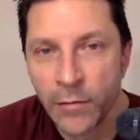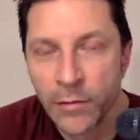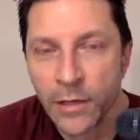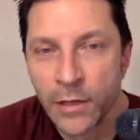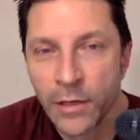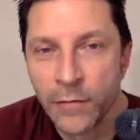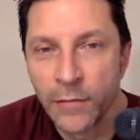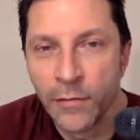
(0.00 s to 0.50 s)

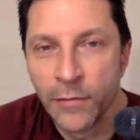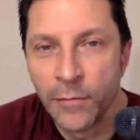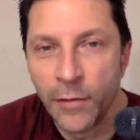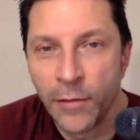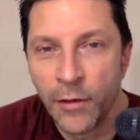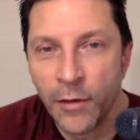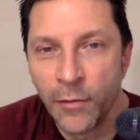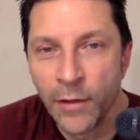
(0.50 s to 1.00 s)
talking
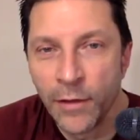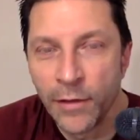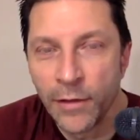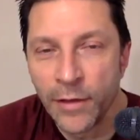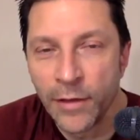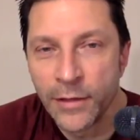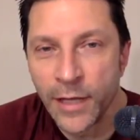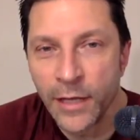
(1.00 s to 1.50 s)
football
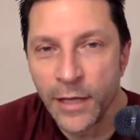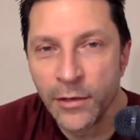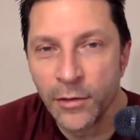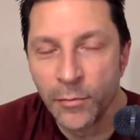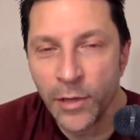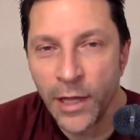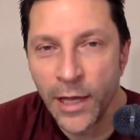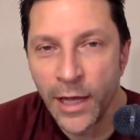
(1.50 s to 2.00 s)
with uh,
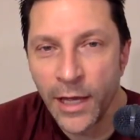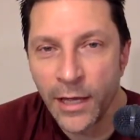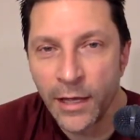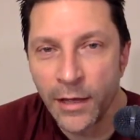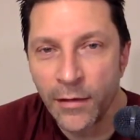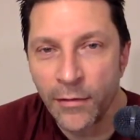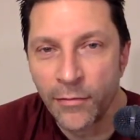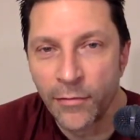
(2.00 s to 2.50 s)
Daniel
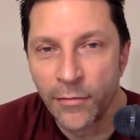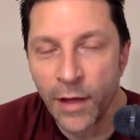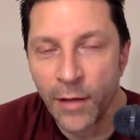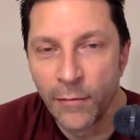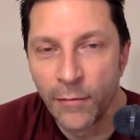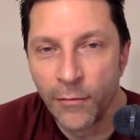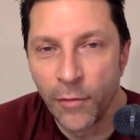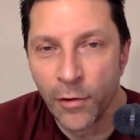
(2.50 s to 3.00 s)
Black
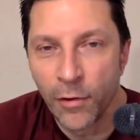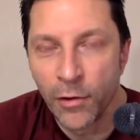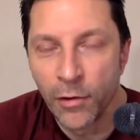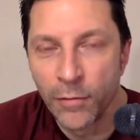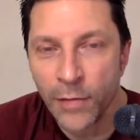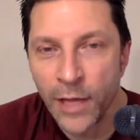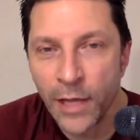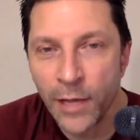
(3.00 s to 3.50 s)
from For
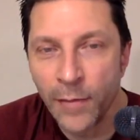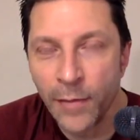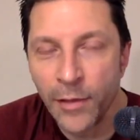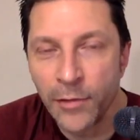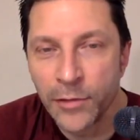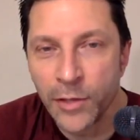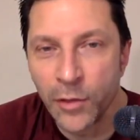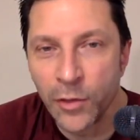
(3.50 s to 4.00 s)
Whom the
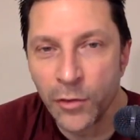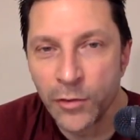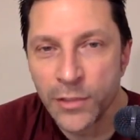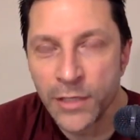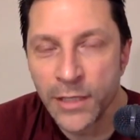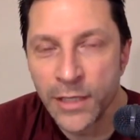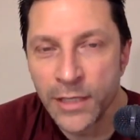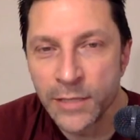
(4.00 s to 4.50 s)
Cowbell
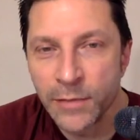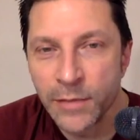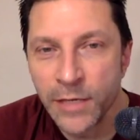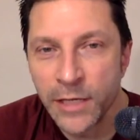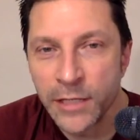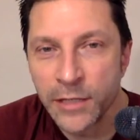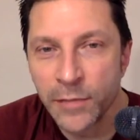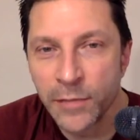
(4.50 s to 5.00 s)
Tolls on the SB
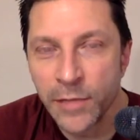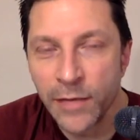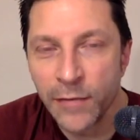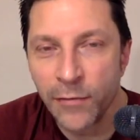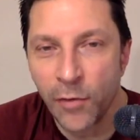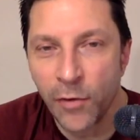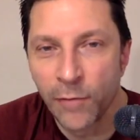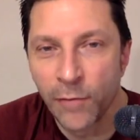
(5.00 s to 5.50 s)
Nation
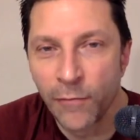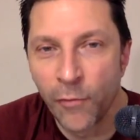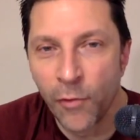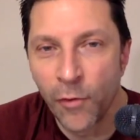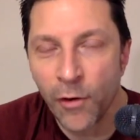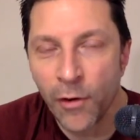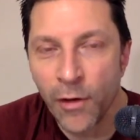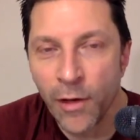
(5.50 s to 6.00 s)
platform
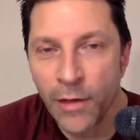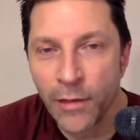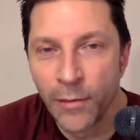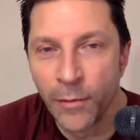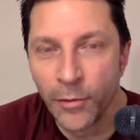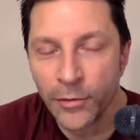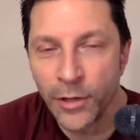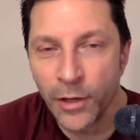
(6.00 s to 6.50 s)
for the
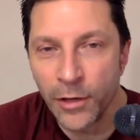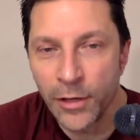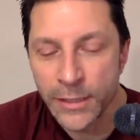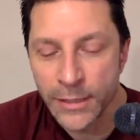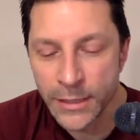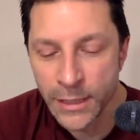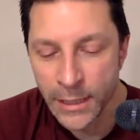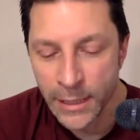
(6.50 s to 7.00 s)

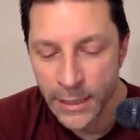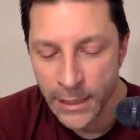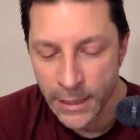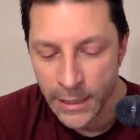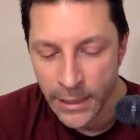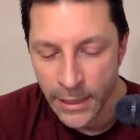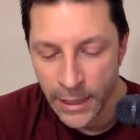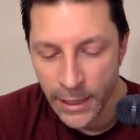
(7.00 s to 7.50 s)
Bulldogs
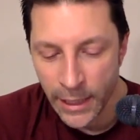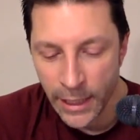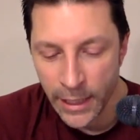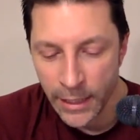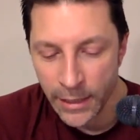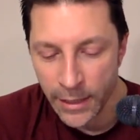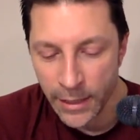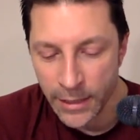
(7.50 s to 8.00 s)

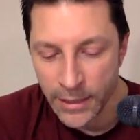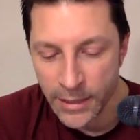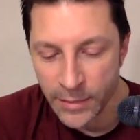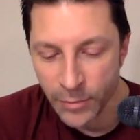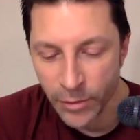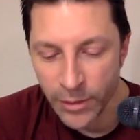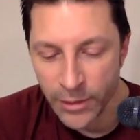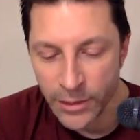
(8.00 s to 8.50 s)
and the
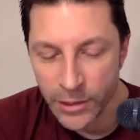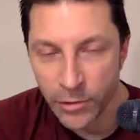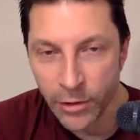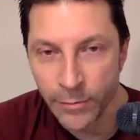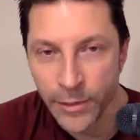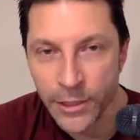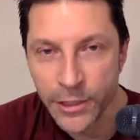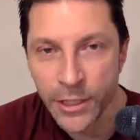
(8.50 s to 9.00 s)
spring
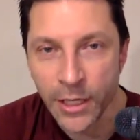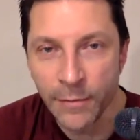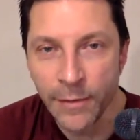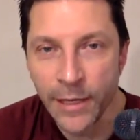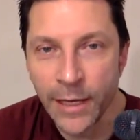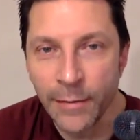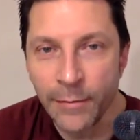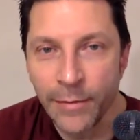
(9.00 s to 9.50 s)
scrimmage
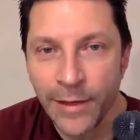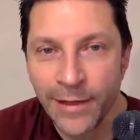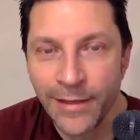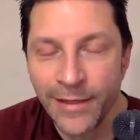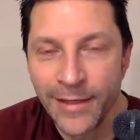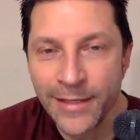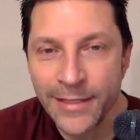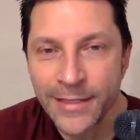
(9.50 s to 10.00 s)
coming up
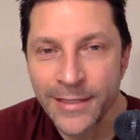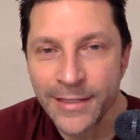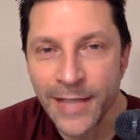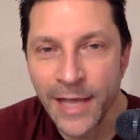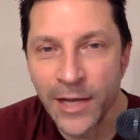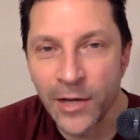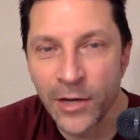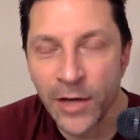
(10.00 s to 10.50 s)
this
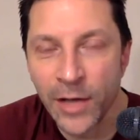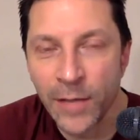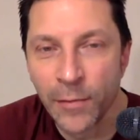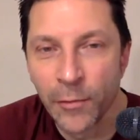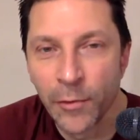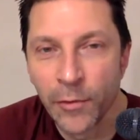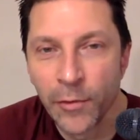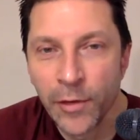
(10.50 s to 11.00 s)
Saturday,
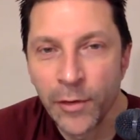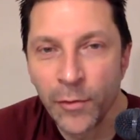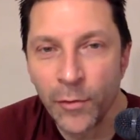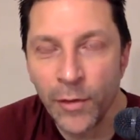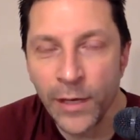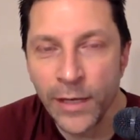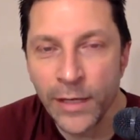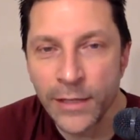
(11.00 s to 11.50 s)
maroon and
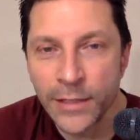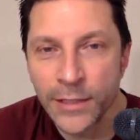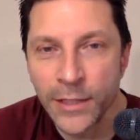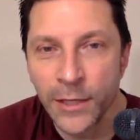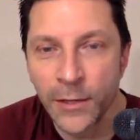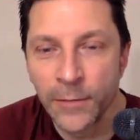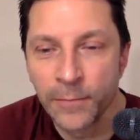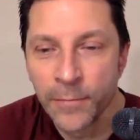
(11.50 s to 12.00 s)
white.
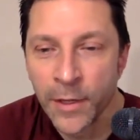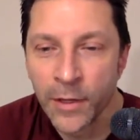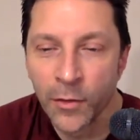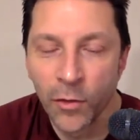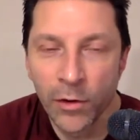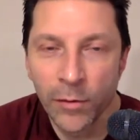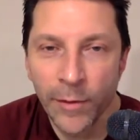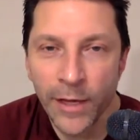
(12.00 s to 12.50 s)
So,
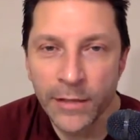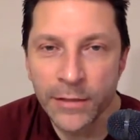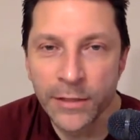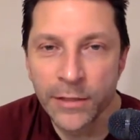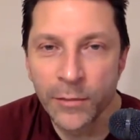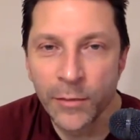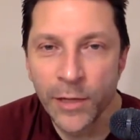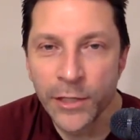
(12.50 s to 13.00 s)
quarterback
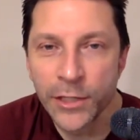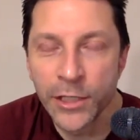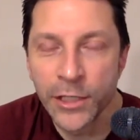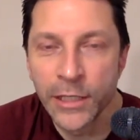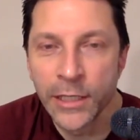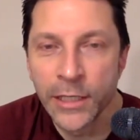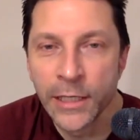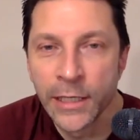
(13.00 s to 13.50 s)

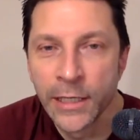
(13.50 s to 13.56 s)
situation